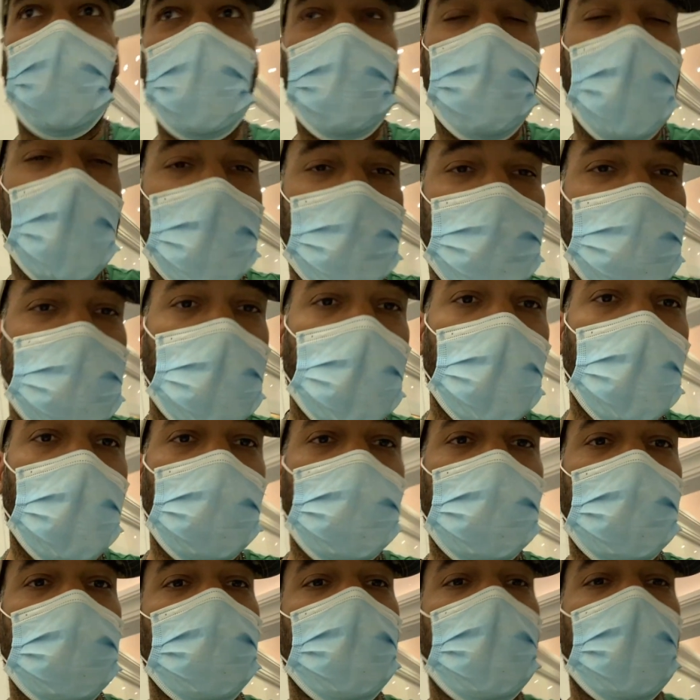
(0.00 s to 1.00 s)
about to
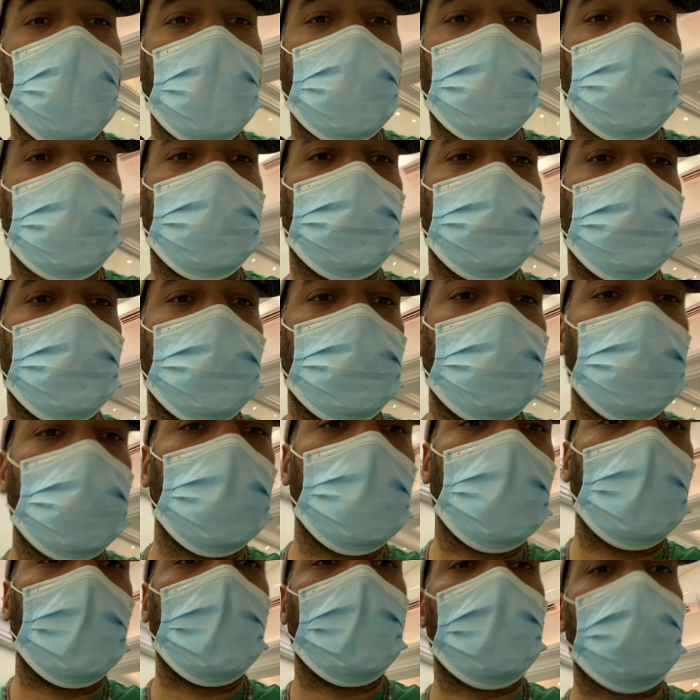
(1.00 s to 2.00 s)
also custom
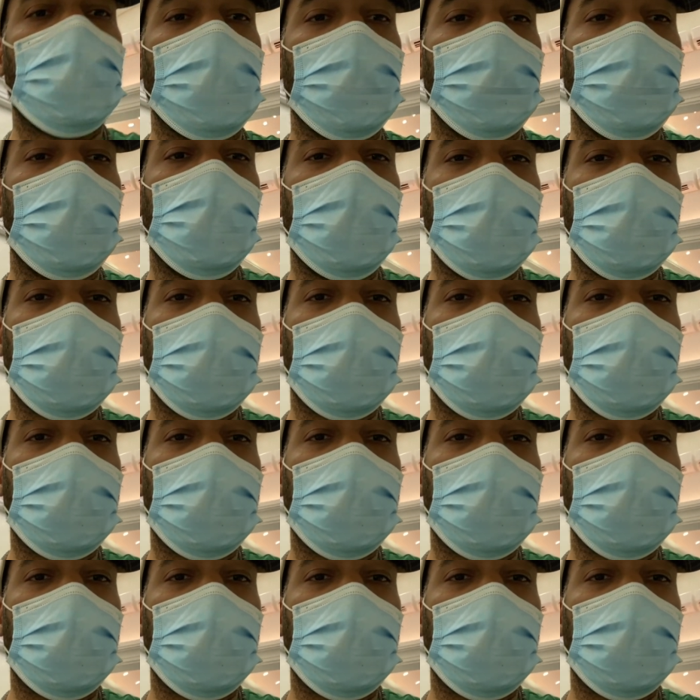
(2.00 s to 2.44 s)
some of these